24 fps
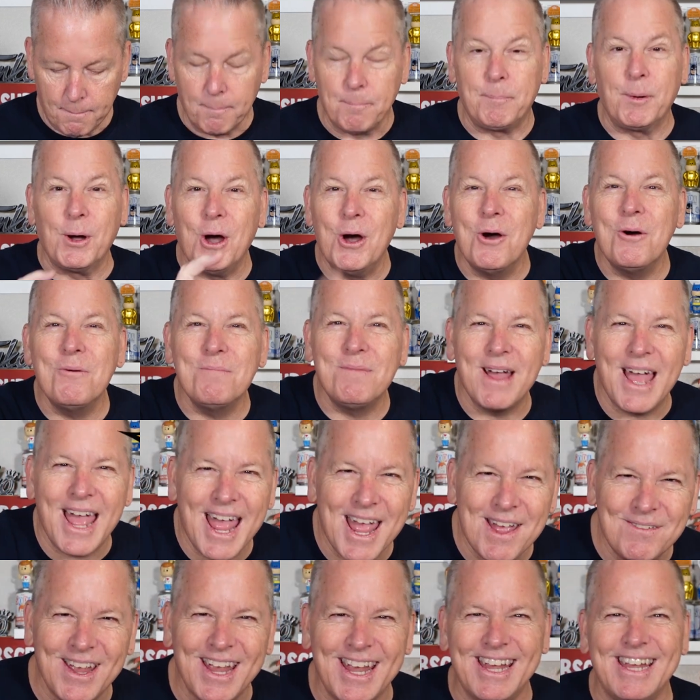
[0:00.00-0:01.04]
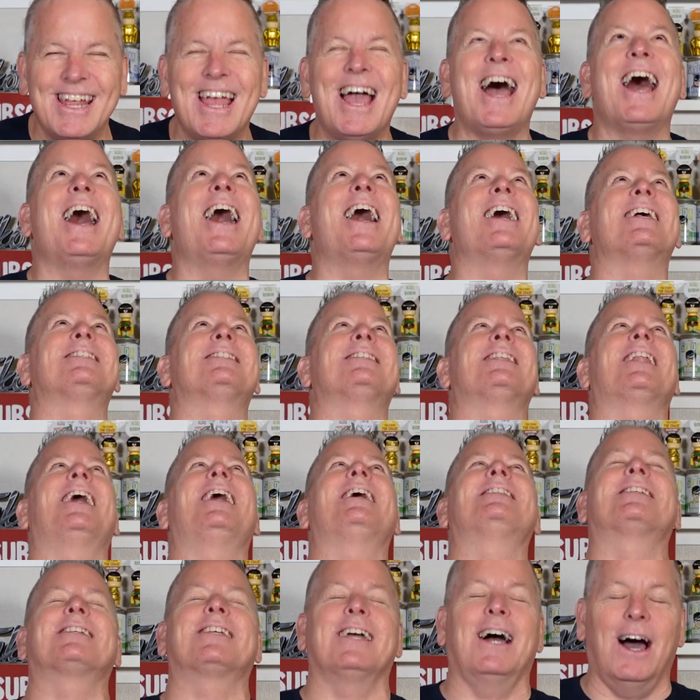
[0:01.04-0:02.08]
Boom, baby! Yes!
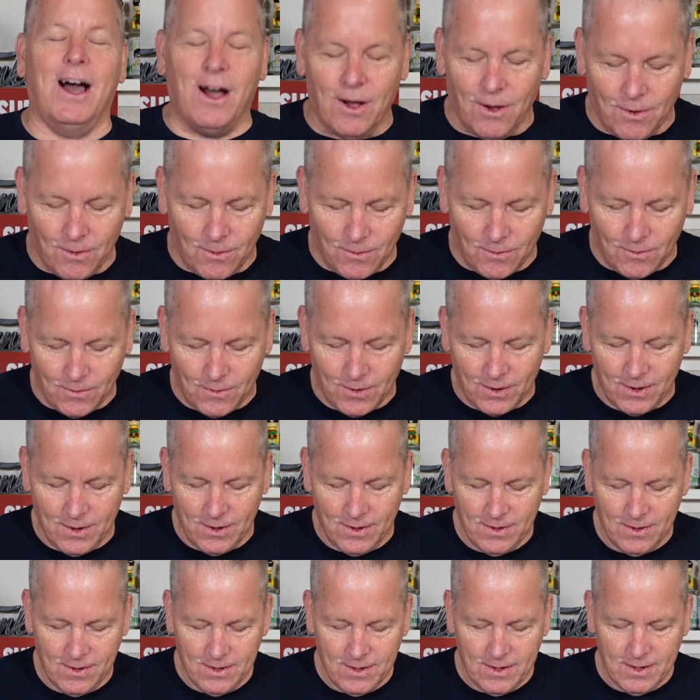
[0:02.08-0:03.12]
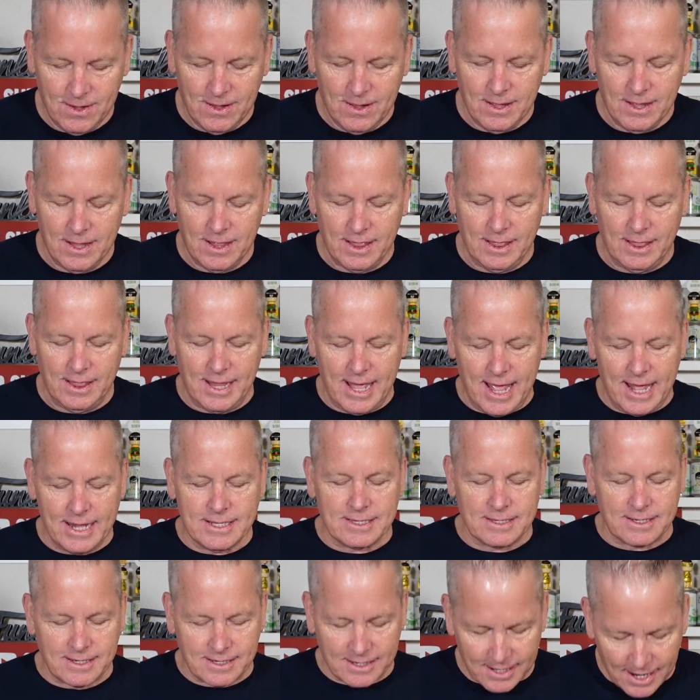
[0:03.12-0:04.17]
Let's go!
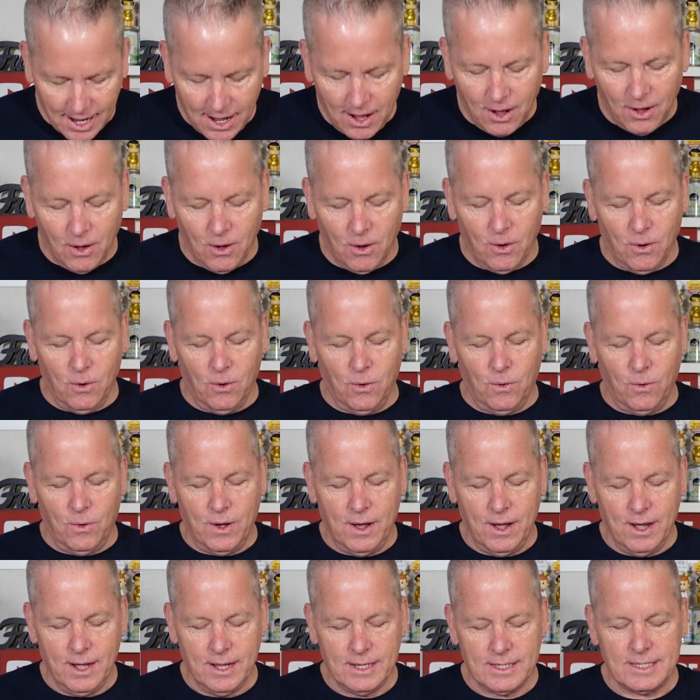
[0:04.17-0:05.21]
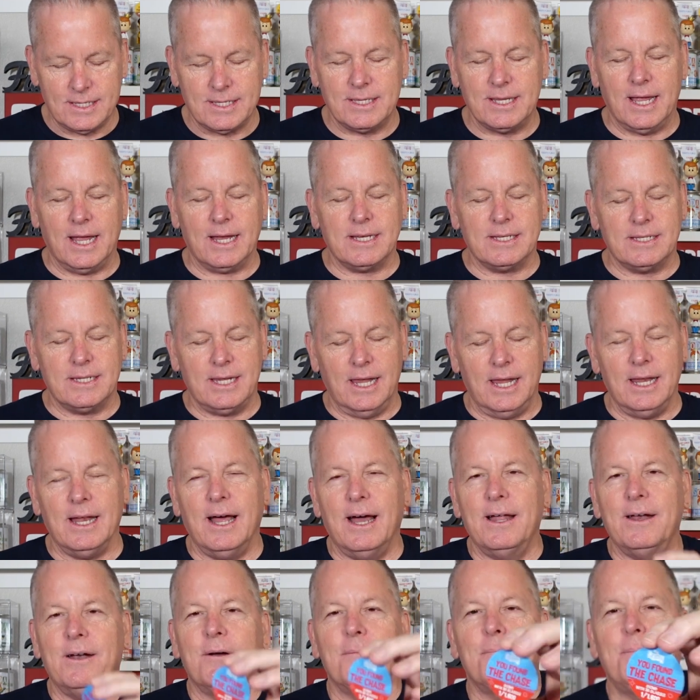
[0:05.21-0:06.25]
Let's go!
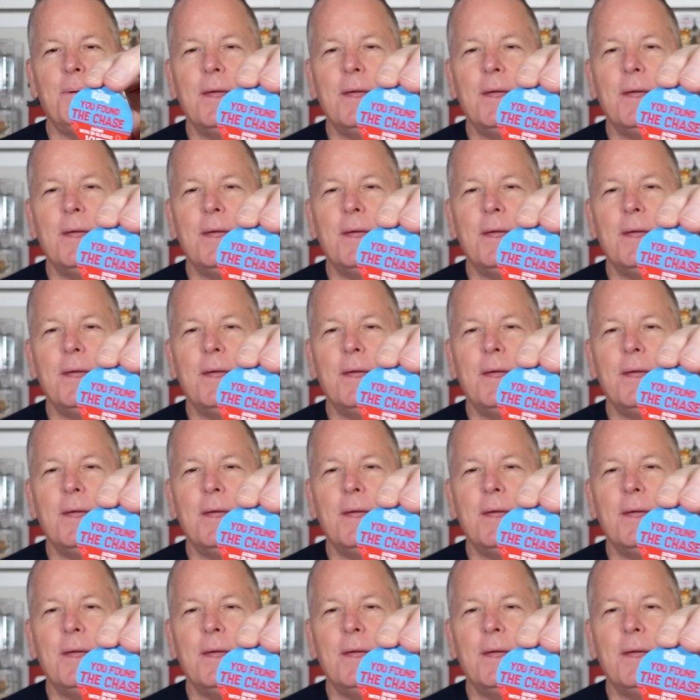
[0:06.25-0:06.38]
1,600